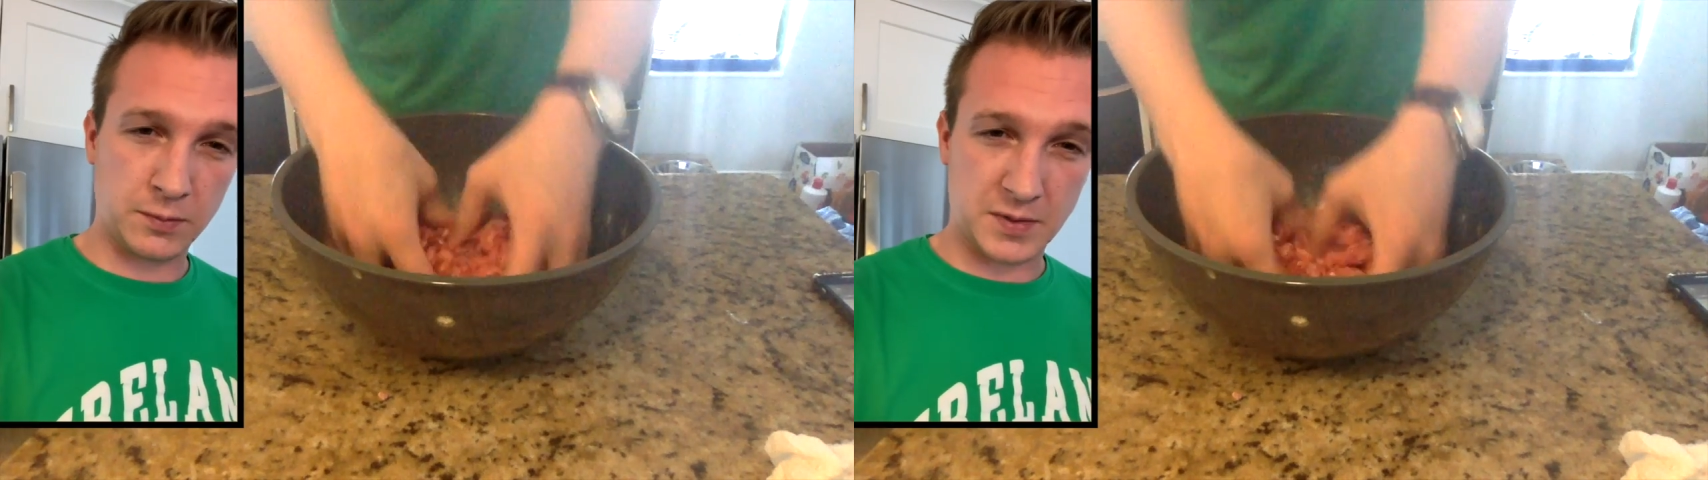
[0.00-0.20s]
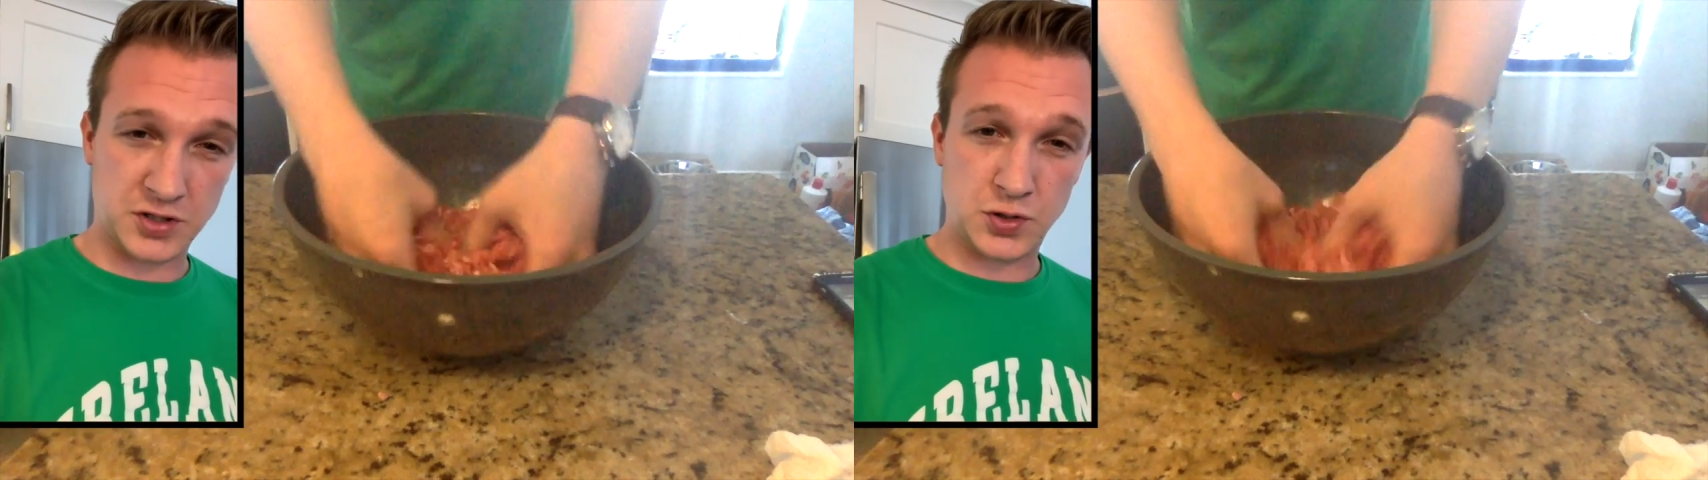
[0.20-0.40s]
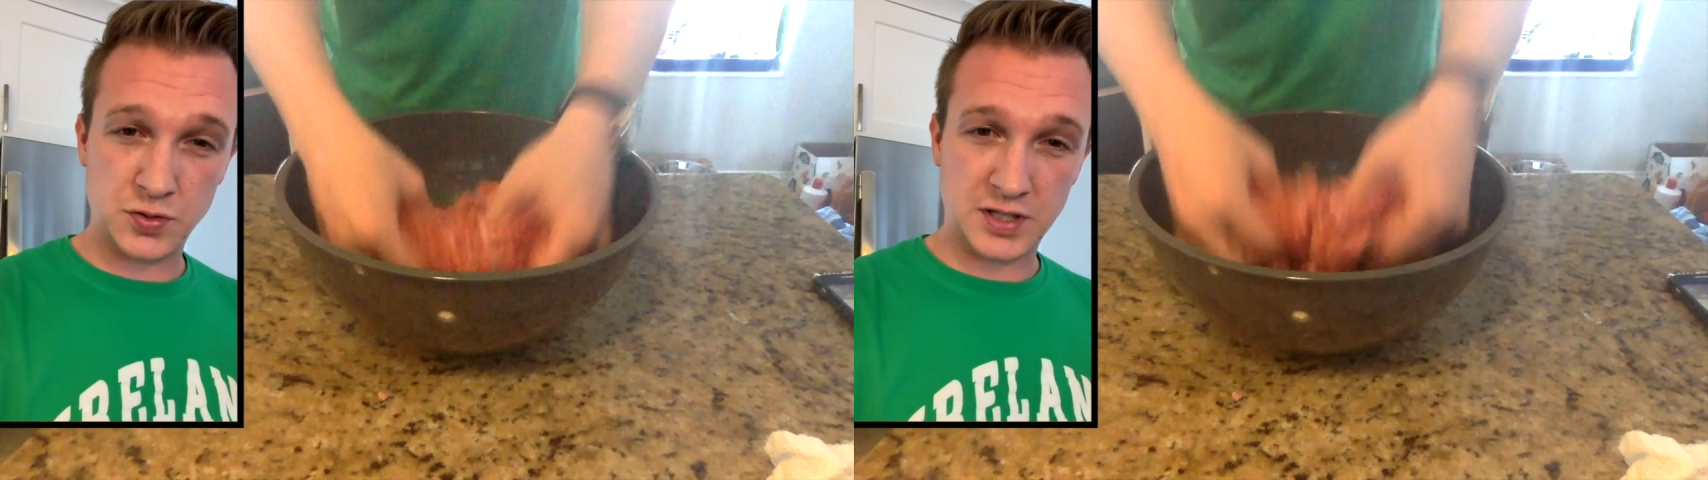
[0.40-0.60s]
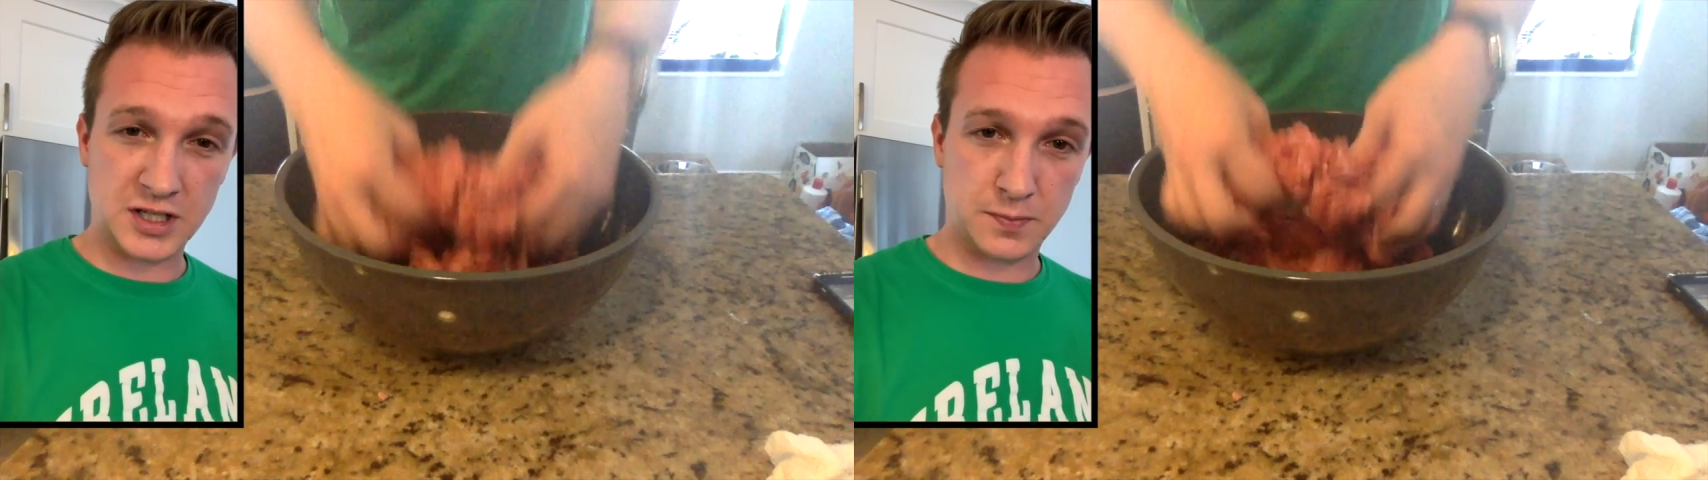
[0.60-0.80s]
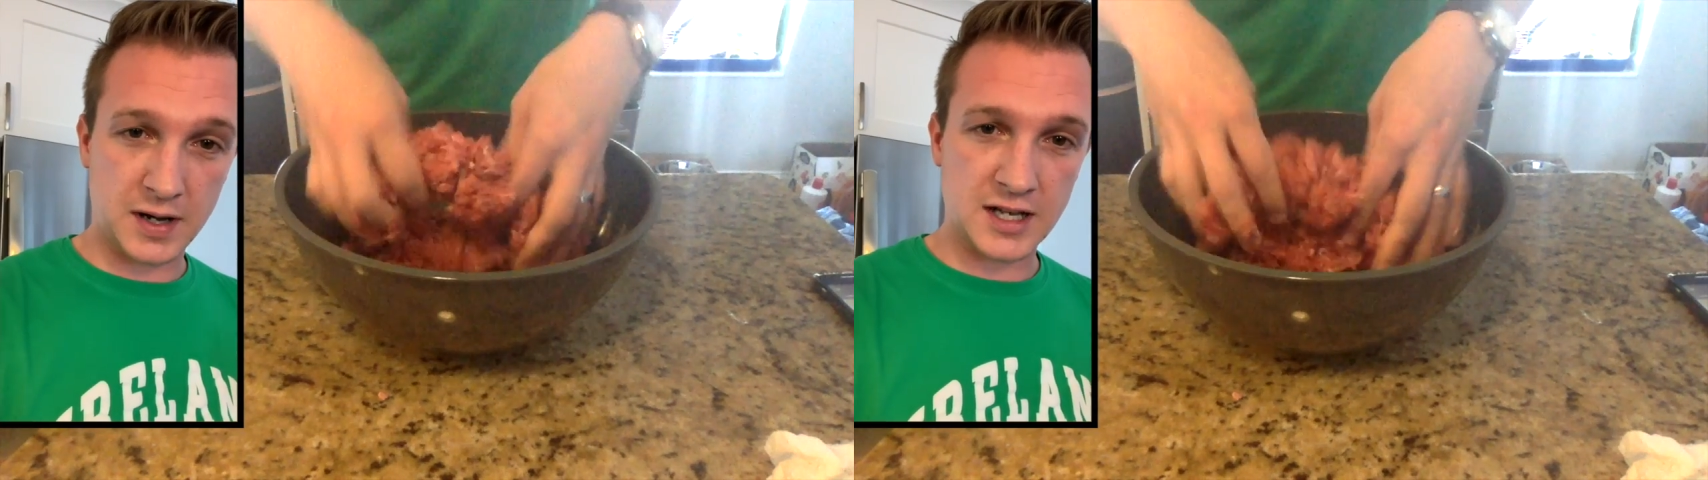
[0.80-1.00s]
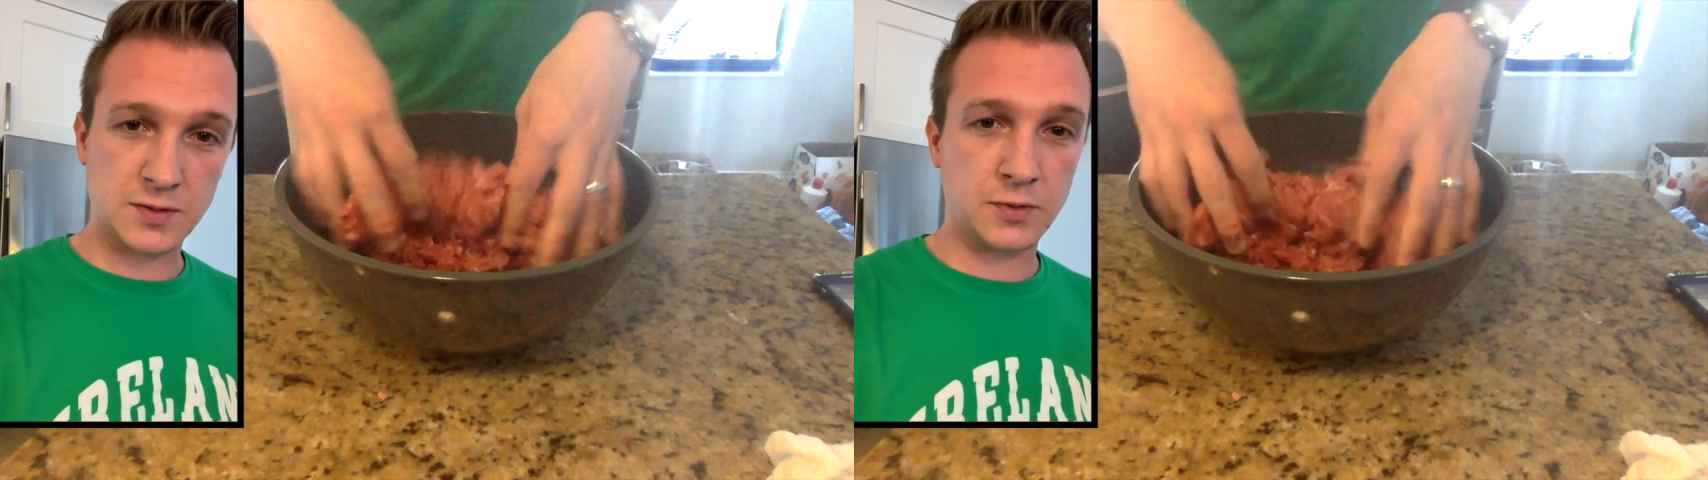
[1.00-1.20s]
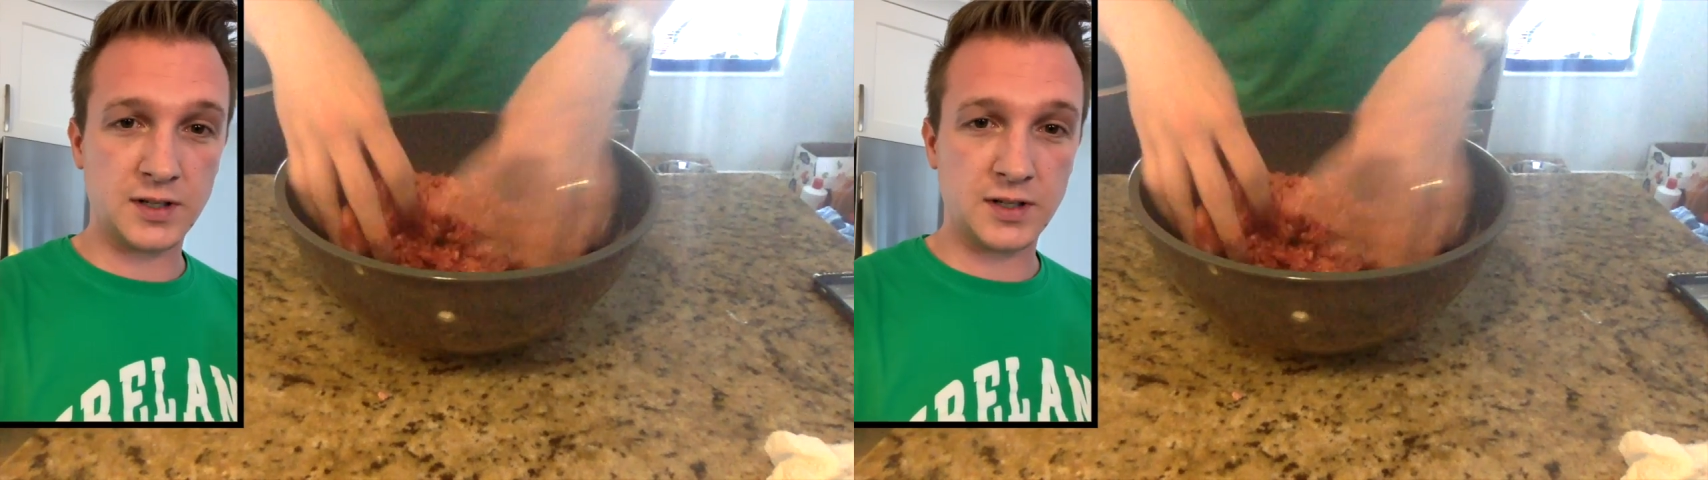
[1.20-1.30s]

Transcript: them as juicy as possible,